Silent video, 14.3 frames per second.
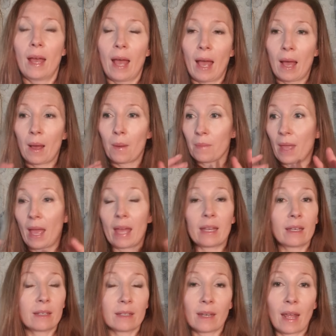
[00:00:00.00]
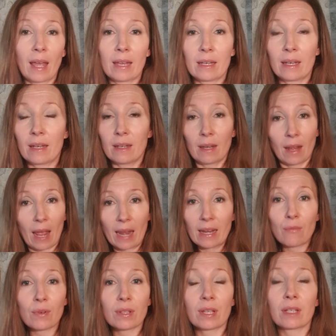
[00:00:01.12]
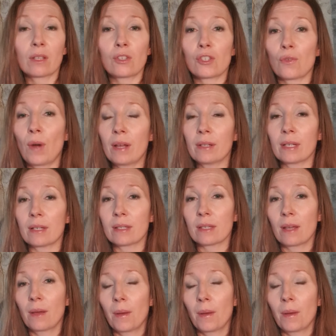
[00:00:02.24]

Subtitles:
and everything in the surroundings.